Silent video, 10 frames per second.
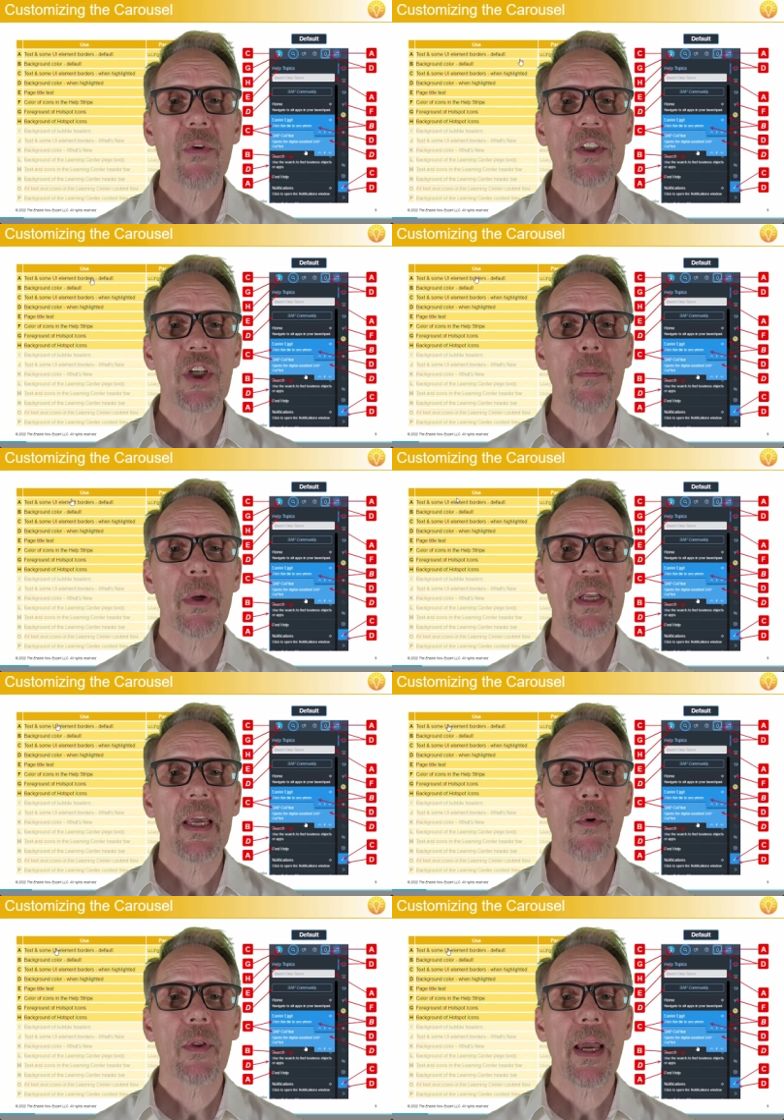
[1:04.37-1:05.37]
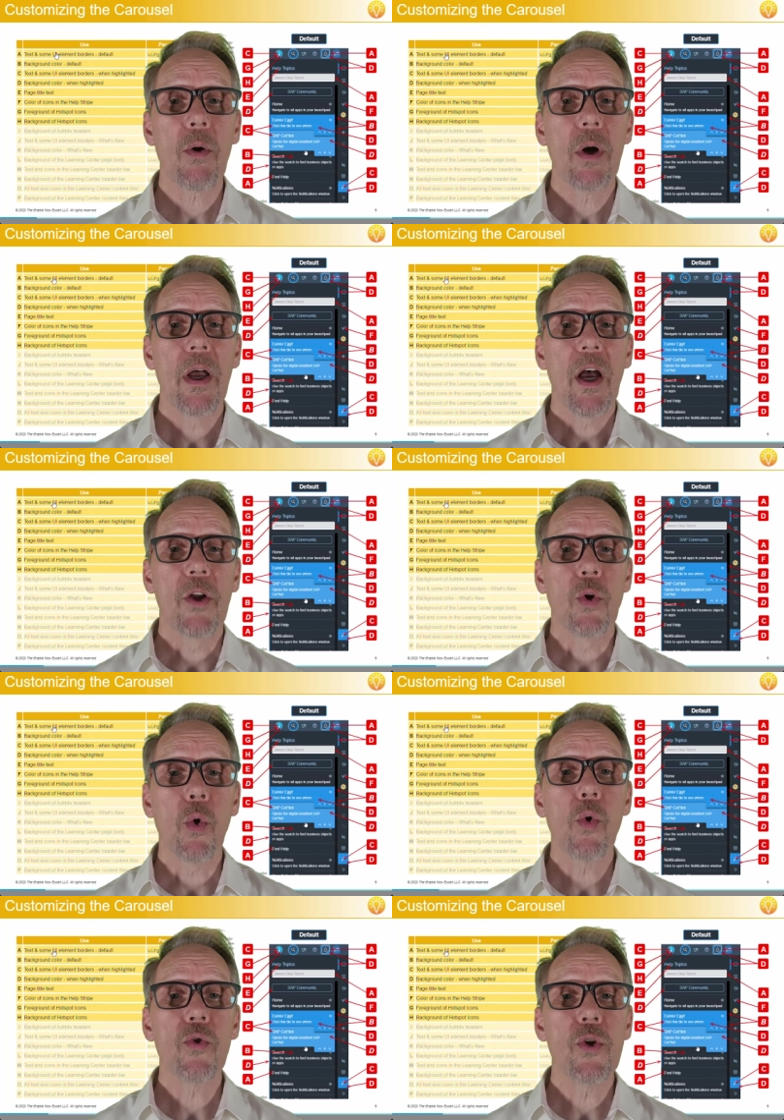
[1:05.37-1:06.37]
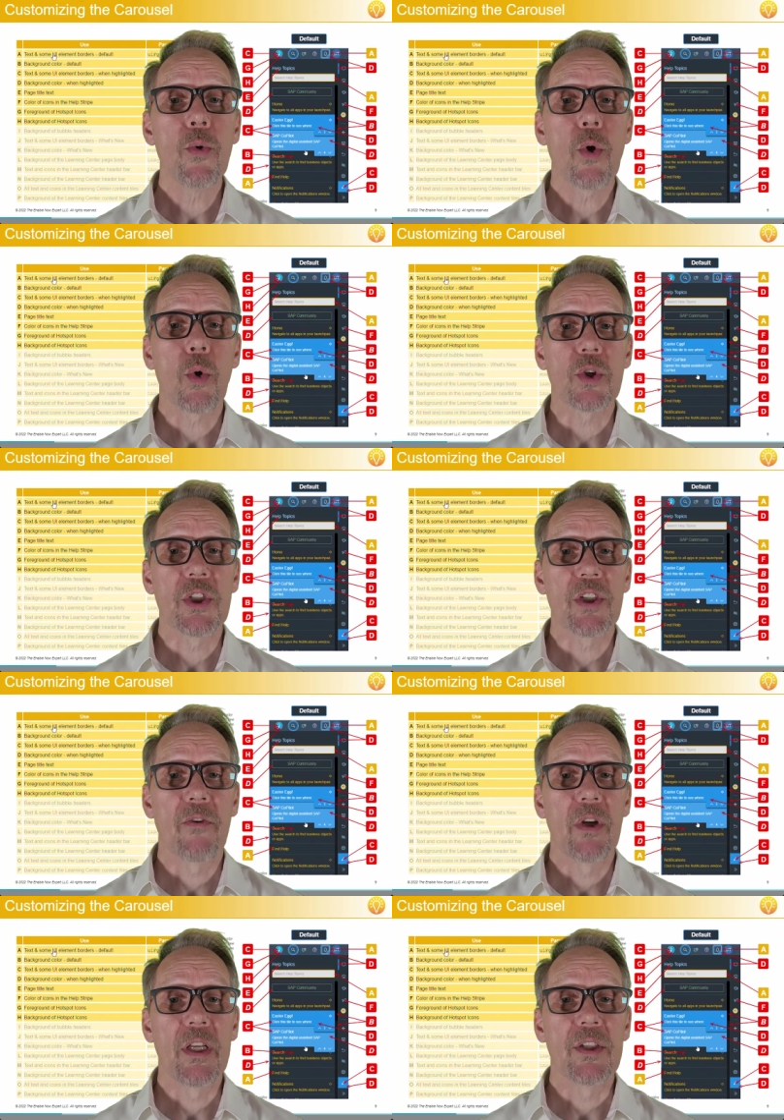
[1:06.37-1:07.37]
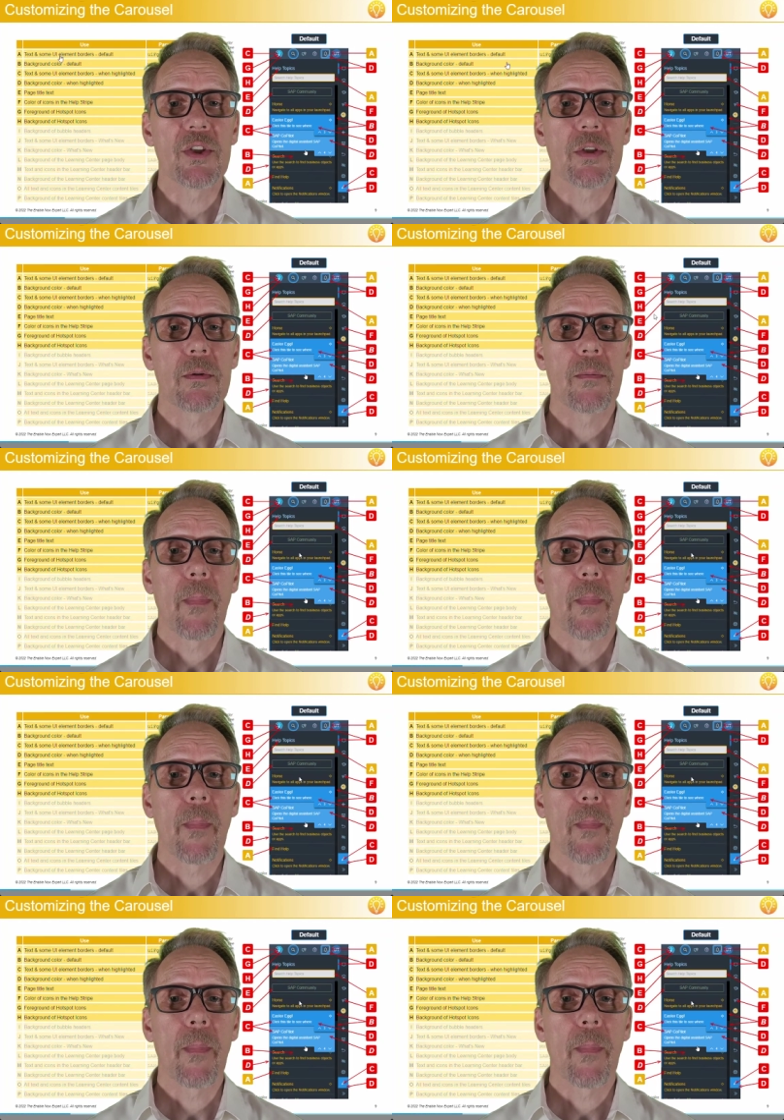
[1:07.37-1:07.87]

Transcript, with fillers: of SAP Enable Now, and all new courses I release.